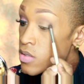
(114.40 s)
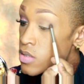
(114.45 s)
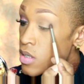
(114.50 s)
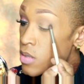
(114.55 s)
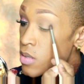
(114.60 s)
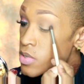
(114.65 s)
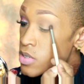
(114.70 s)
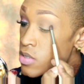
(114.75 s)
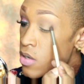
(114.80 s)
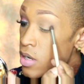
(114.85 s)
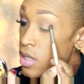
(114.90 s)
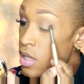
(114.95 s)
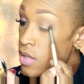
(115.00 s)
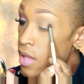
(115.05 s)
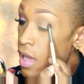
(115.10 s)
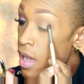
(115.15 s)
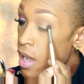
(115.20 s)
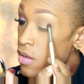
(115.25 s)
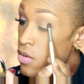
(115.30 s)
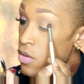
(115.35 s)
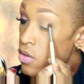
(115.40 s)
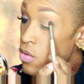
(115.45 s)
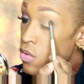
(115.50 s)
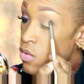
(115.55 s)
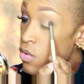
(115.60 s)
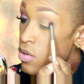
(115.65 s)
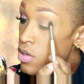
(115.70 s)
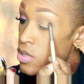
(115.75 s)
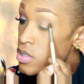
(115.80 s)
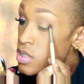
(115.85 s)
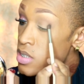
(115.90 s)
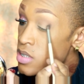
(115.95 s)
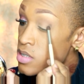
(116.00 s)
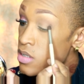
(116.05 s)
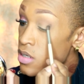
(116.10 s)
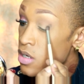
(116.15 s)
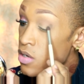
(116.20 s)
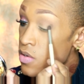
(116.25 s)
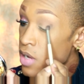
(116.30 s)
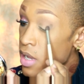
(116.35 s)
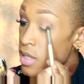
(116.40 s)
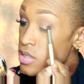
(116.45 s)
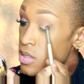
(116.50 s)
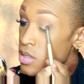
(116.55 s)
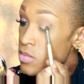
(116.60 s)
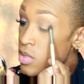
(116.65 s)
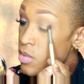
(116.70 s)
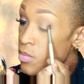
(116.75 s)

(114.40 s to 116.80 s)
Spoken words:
So I'm starting in the outer corner just to create some